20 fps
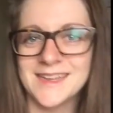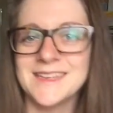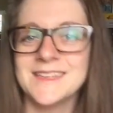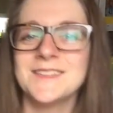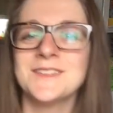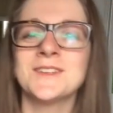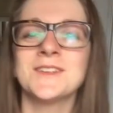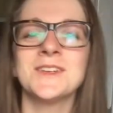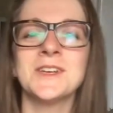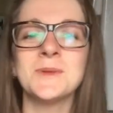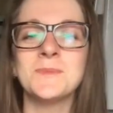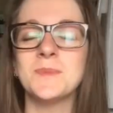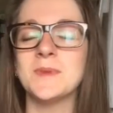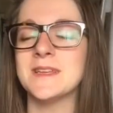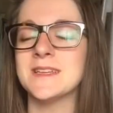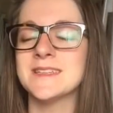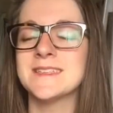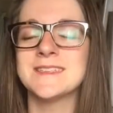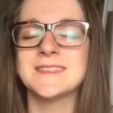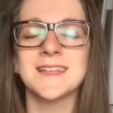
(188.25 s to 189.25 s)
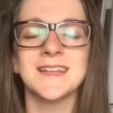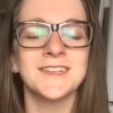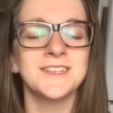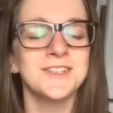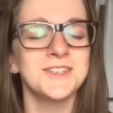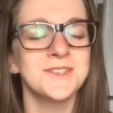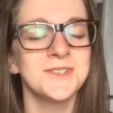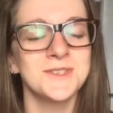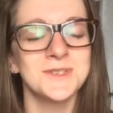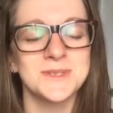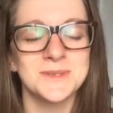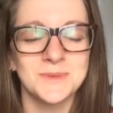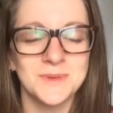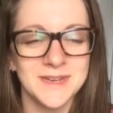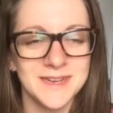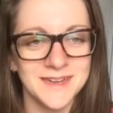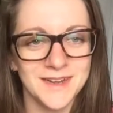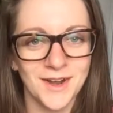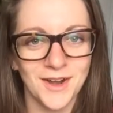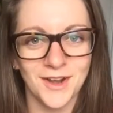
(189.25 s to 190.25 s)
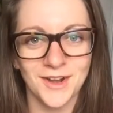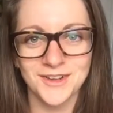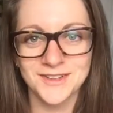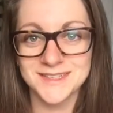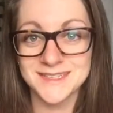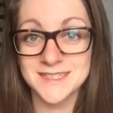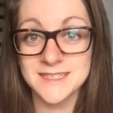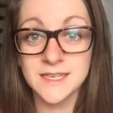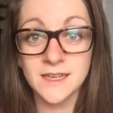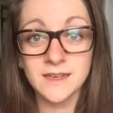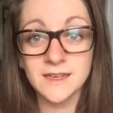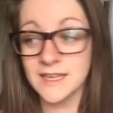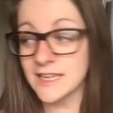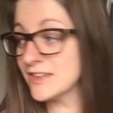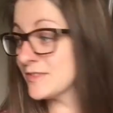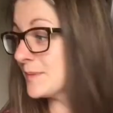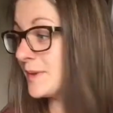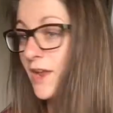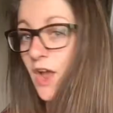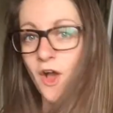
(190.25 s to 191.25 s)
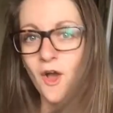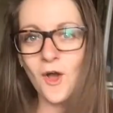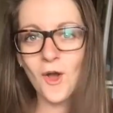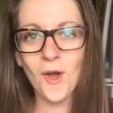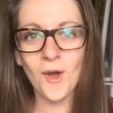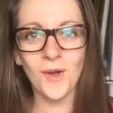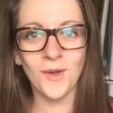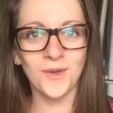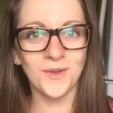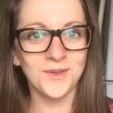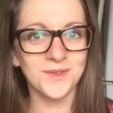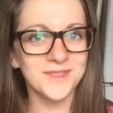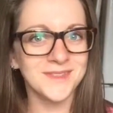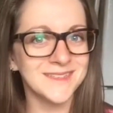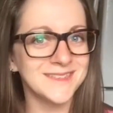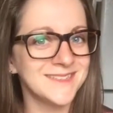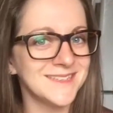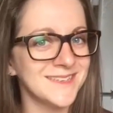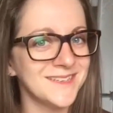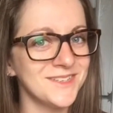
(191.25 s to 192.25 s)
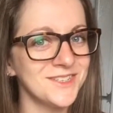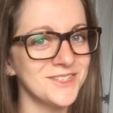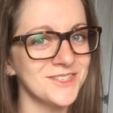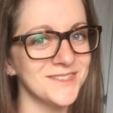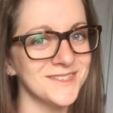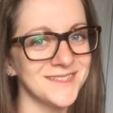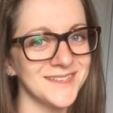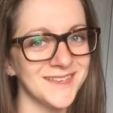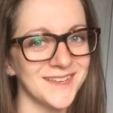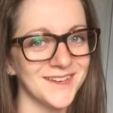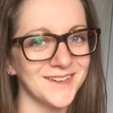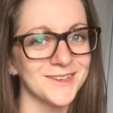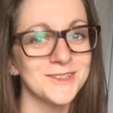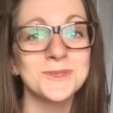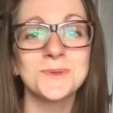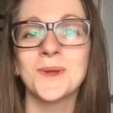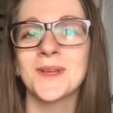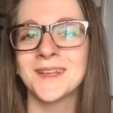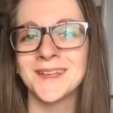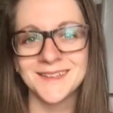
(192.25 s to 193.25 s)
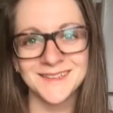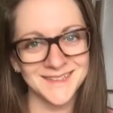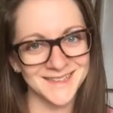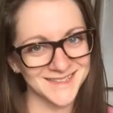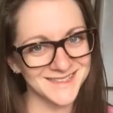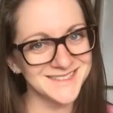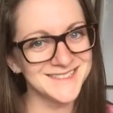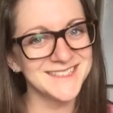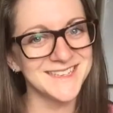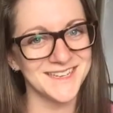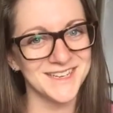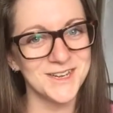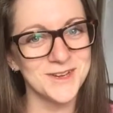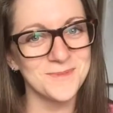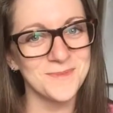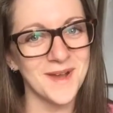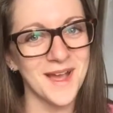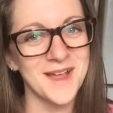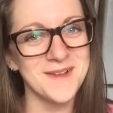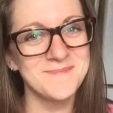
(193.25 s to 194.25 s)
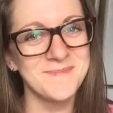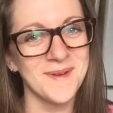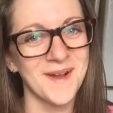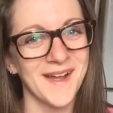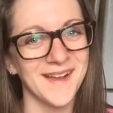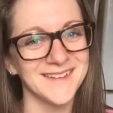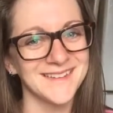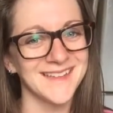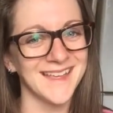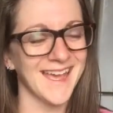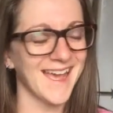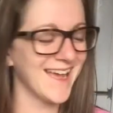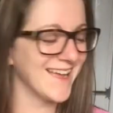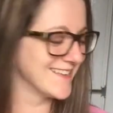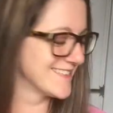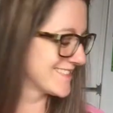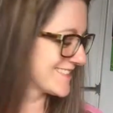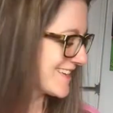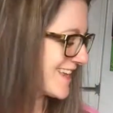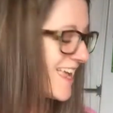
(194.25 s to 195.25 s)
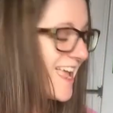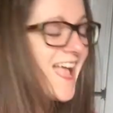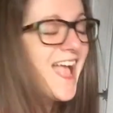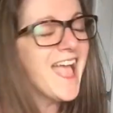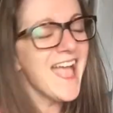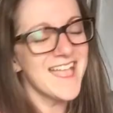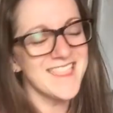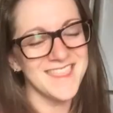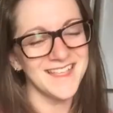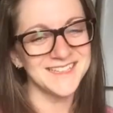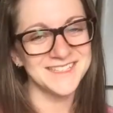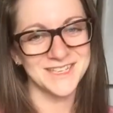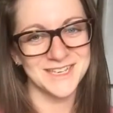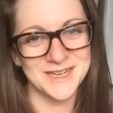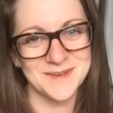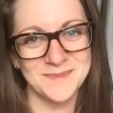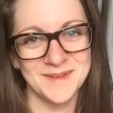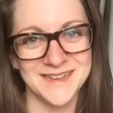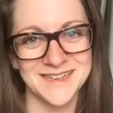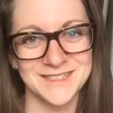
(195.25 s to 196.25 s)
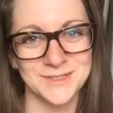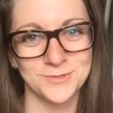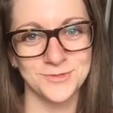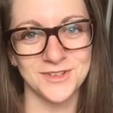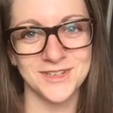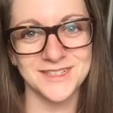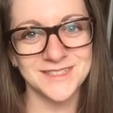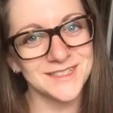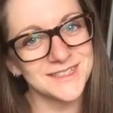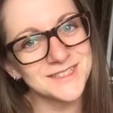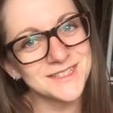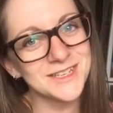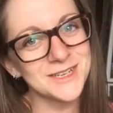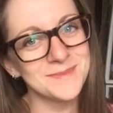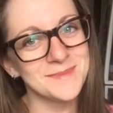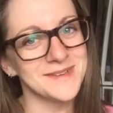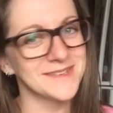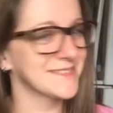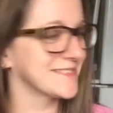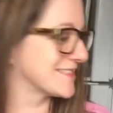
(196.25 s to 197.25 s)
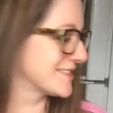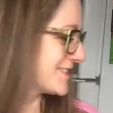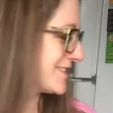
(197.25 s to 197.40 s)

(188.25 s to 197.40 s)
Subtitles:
he's going to be such a sweetheart to still leave me all the dishes here so I can continue my podcast. And that's going to be his reason. It's going to be as an